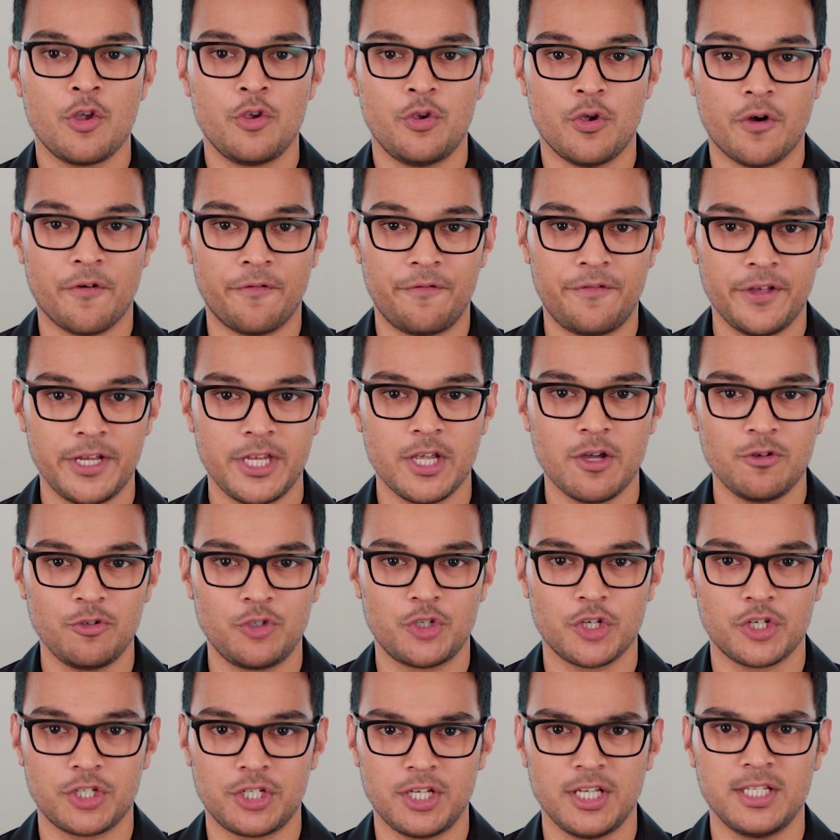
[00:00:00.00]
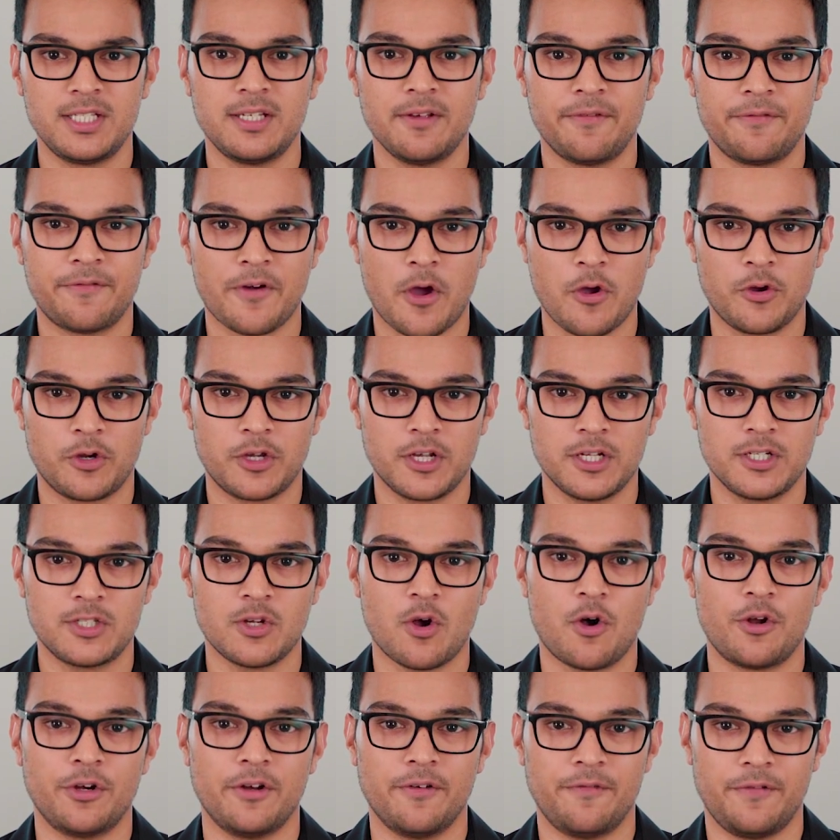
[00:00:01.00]
Your video just needs to focus
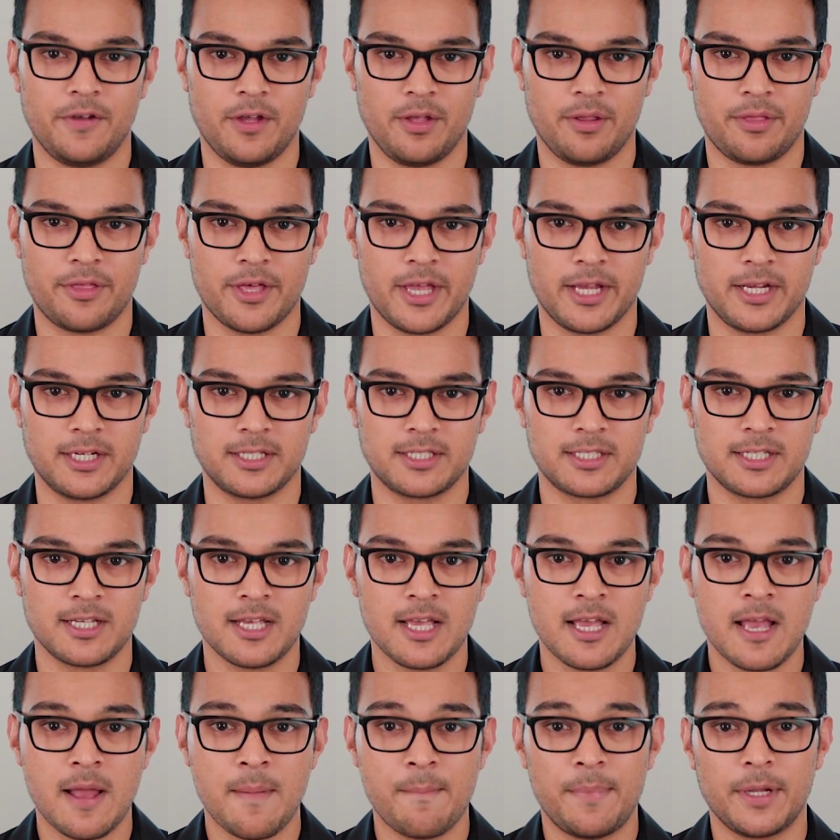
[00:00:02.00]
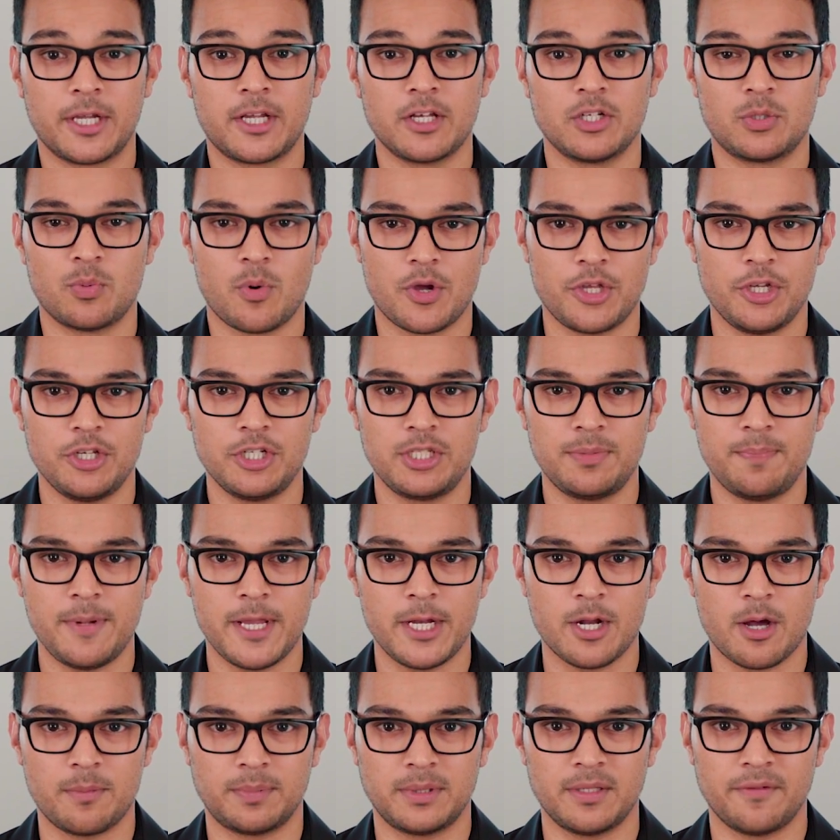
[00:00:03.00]
on a few things because when you
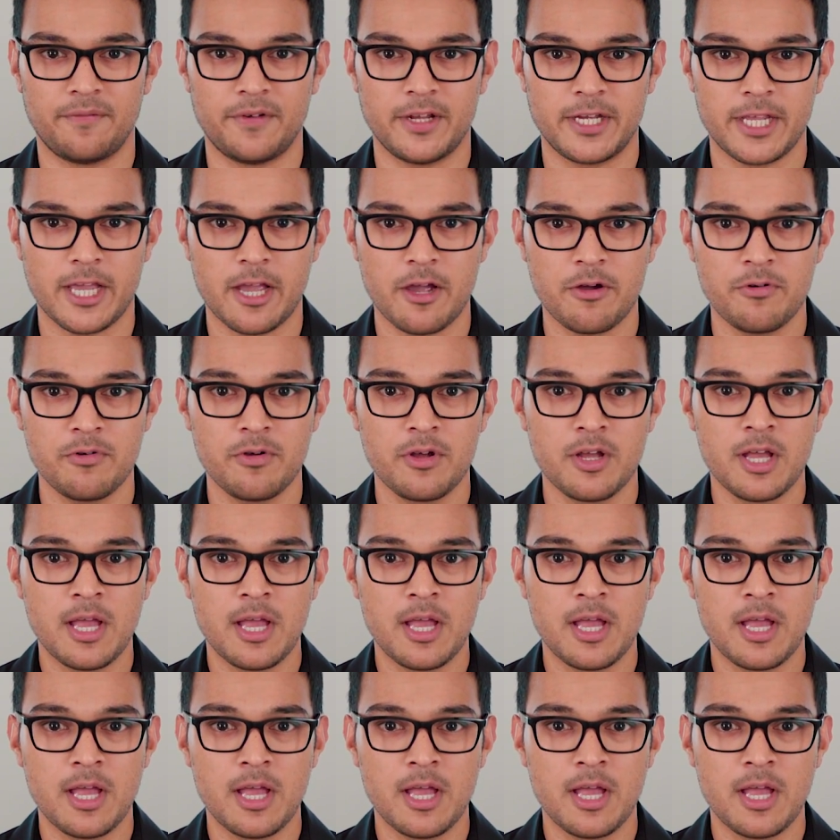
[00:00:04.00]
speed up the video,